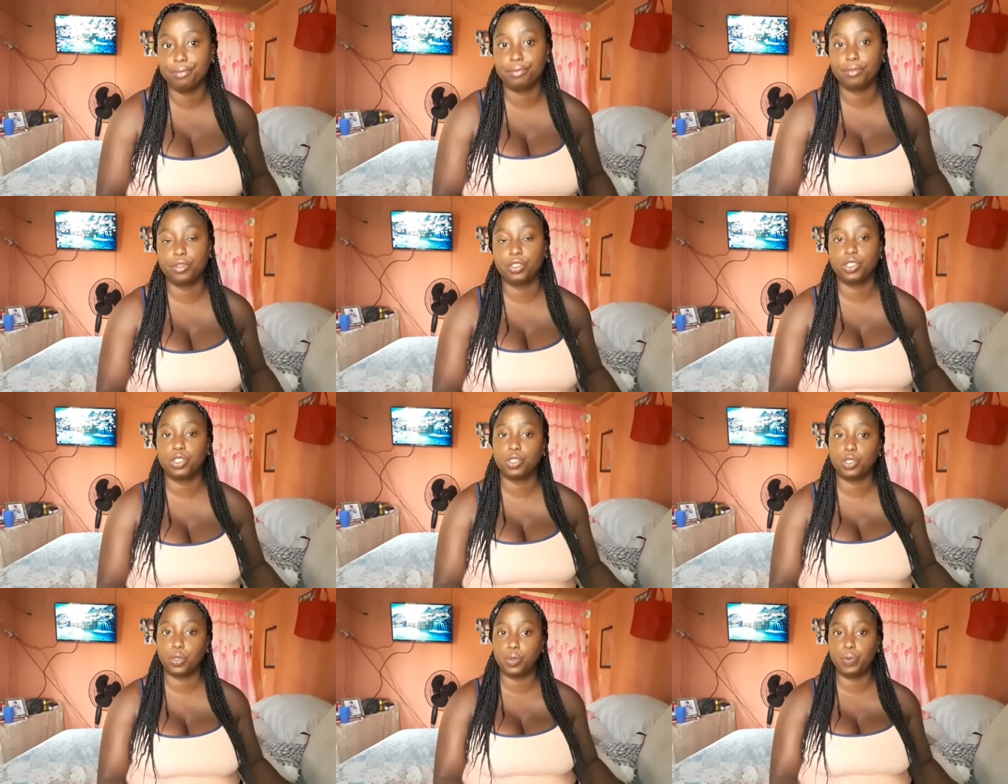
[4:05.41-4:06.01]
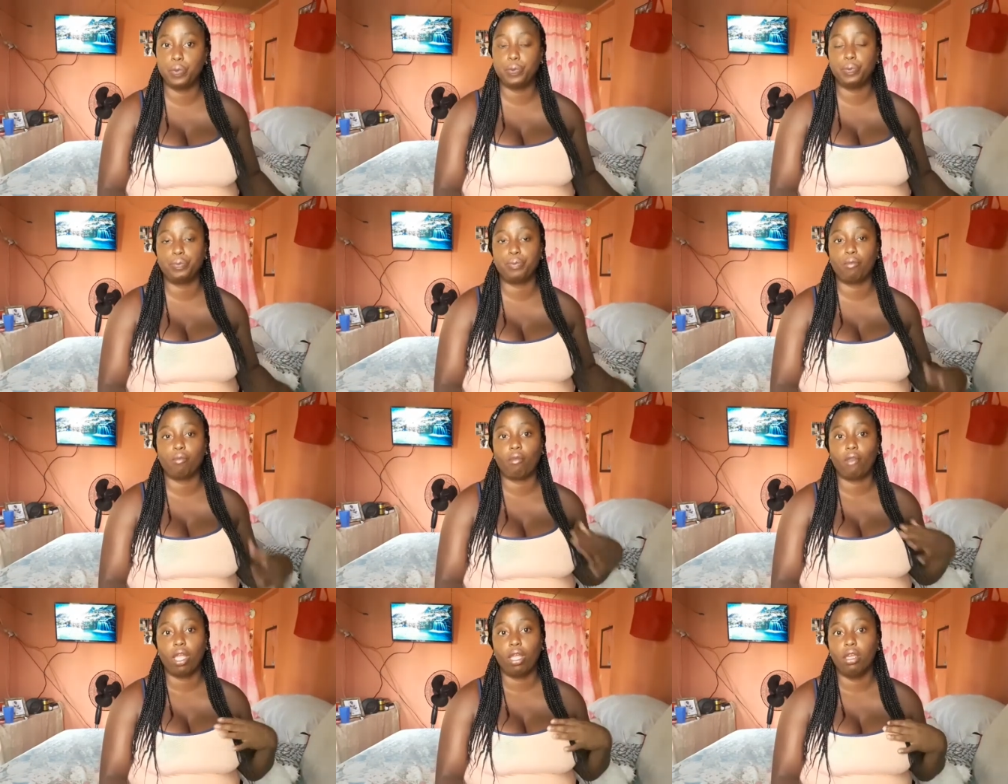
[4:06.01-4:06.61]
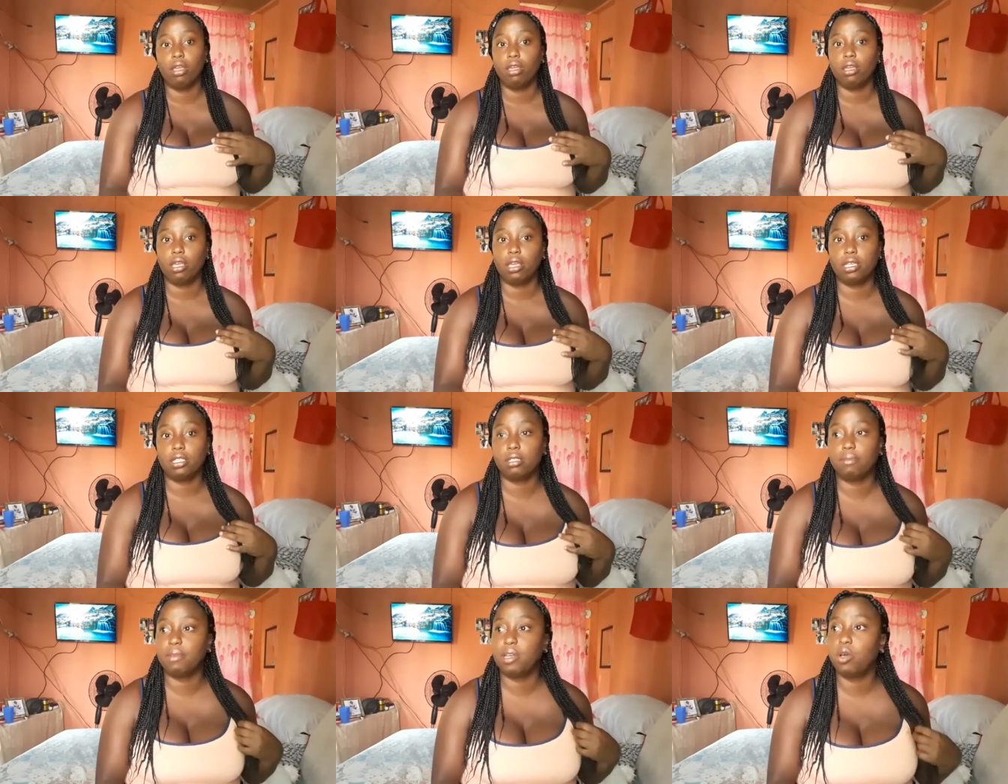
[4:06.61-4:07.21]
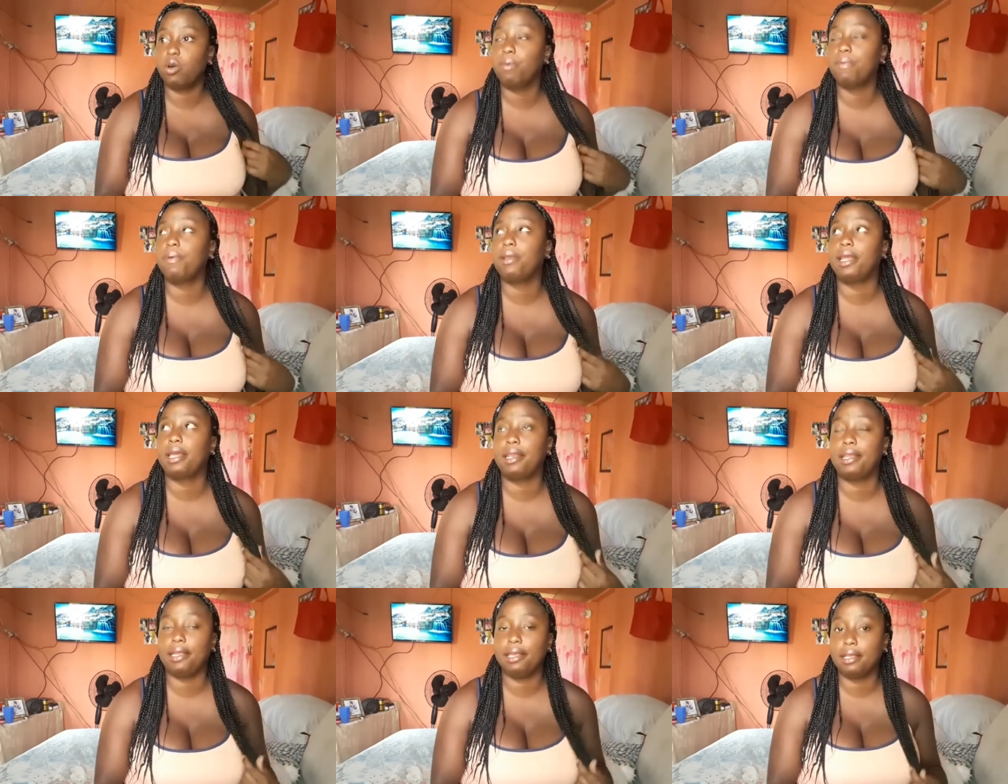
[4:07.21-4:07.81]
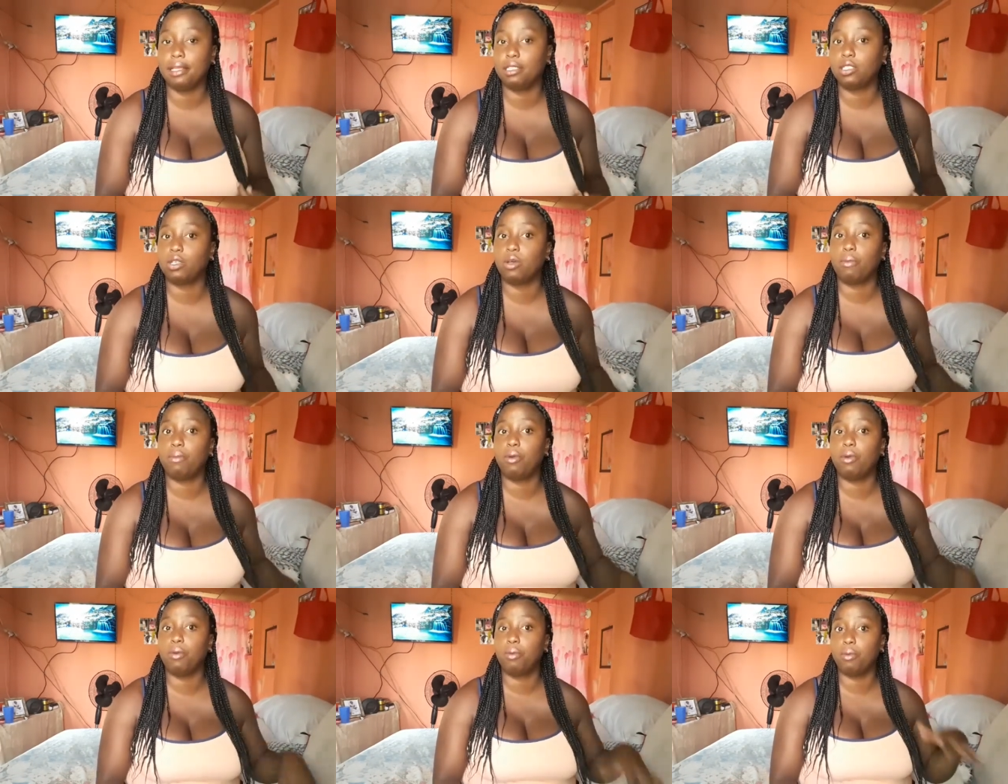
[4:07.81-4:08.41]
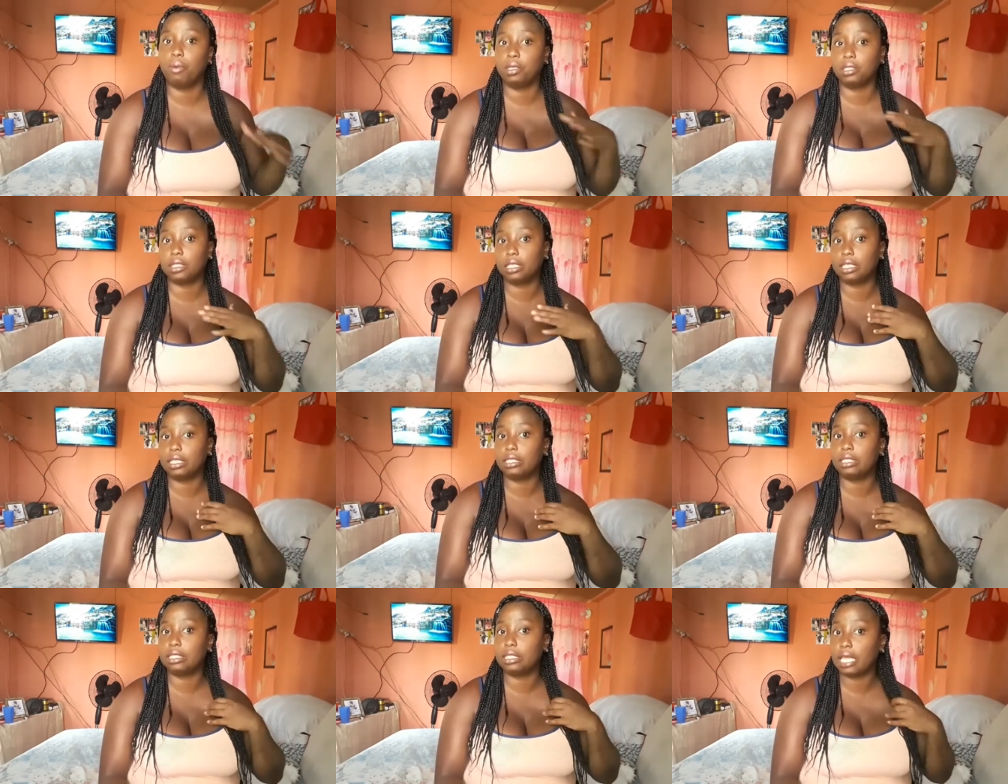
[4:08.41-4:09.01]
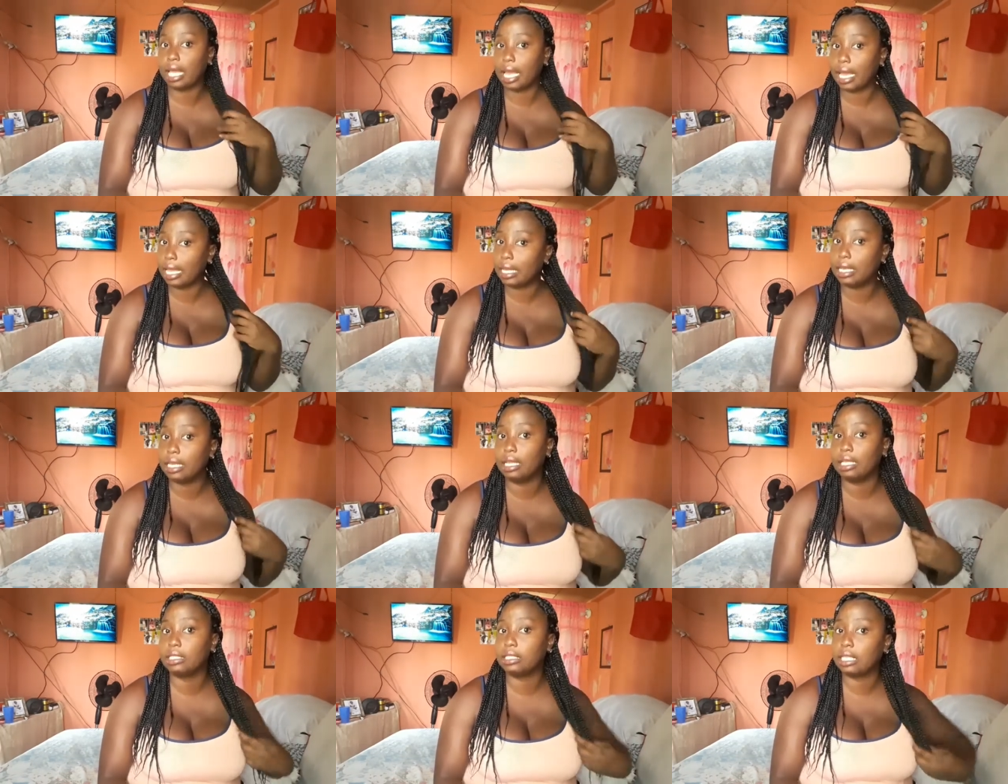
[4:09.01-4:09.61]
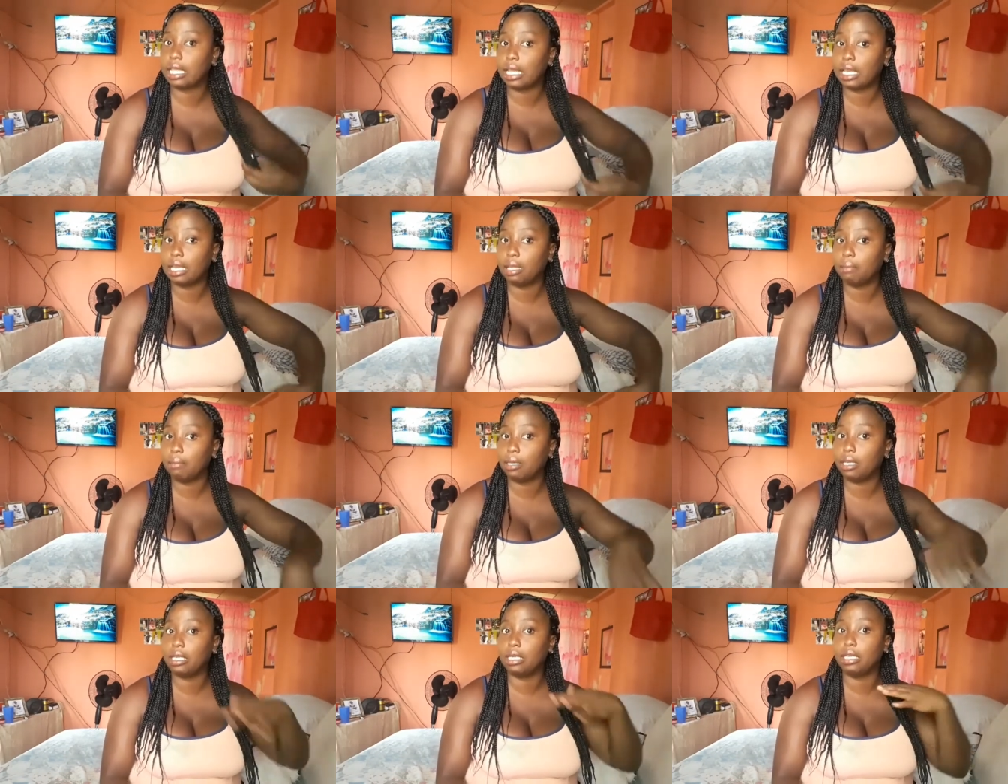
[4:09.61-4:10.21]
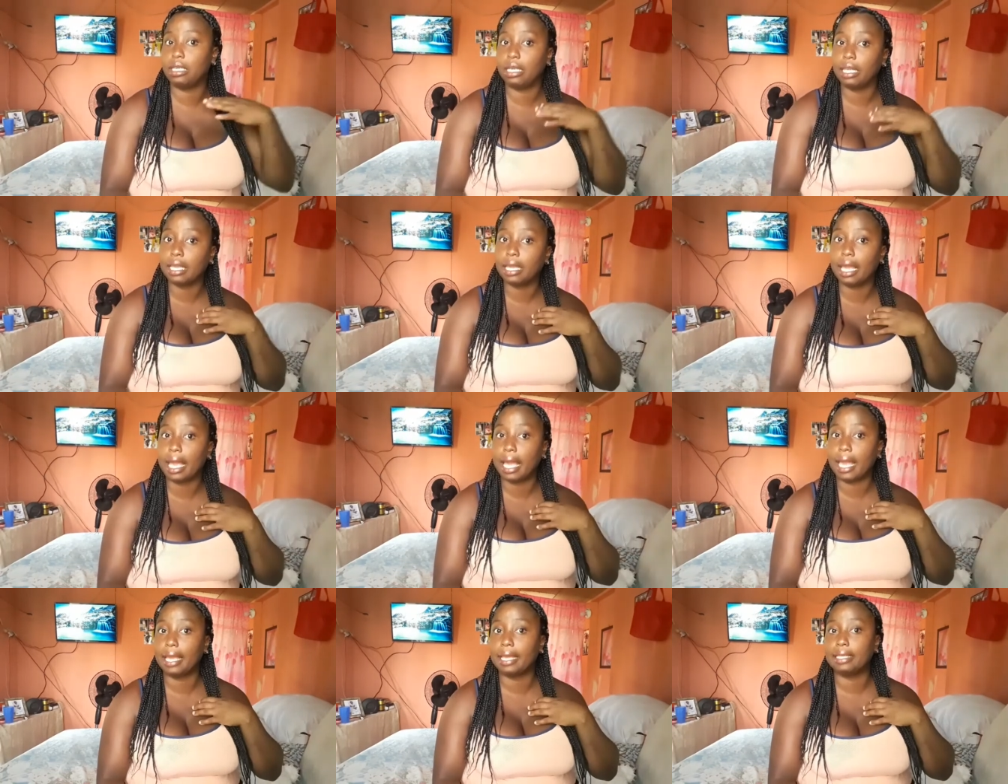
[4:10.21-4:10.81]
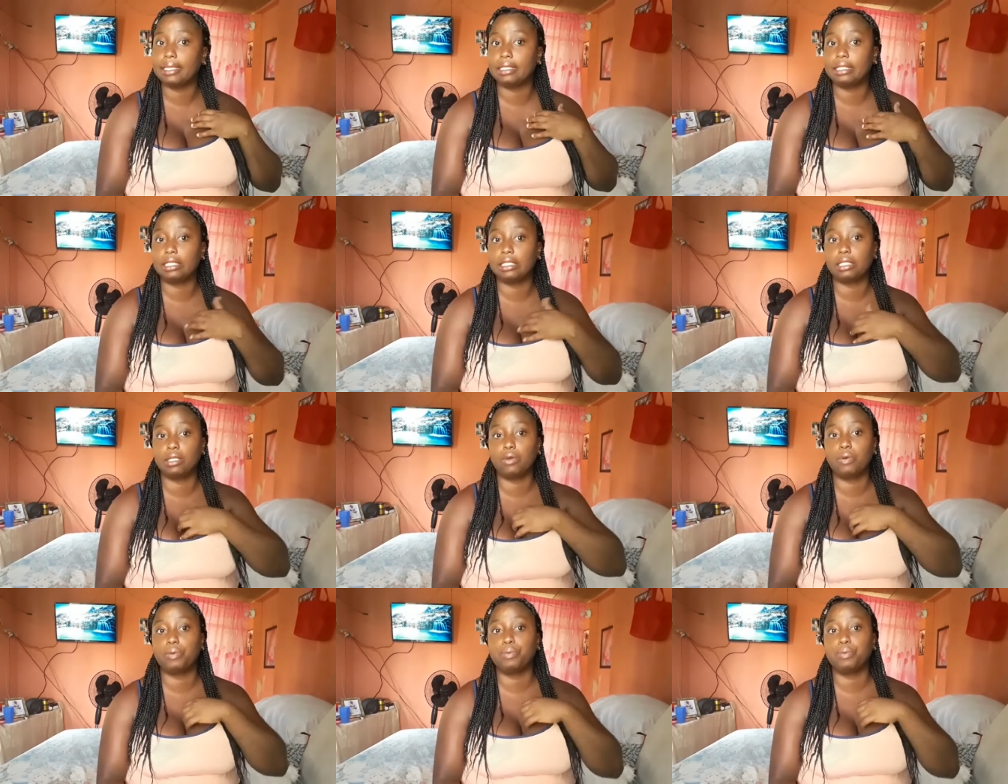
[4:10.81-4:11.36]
So, yes, I'm open at the hills of Blue Mountain side. This side I'm going to take, guys. So,